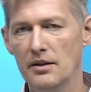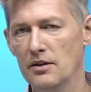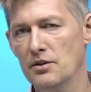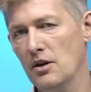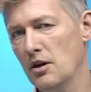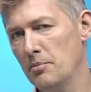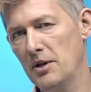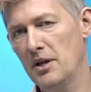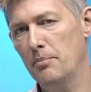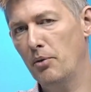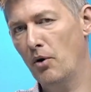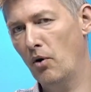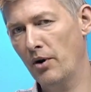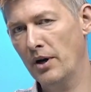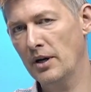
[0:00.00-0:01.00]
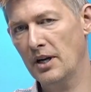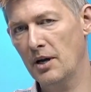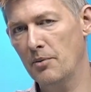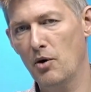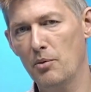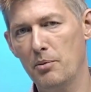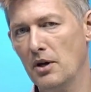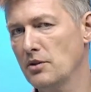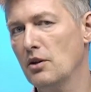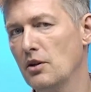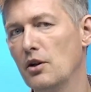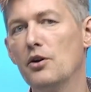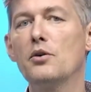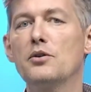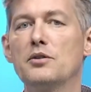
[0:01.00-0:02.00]
It's going to be a boring demo because
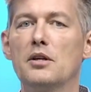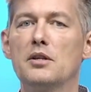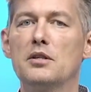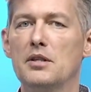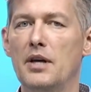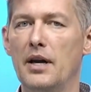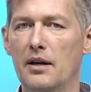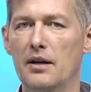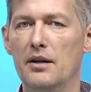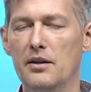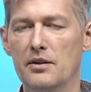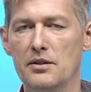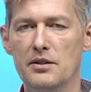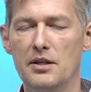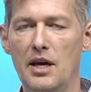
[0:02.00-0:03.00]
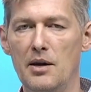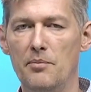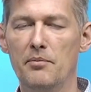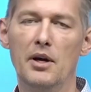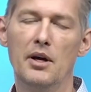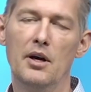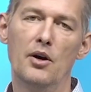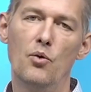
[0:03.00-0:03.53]
it looks exactly the same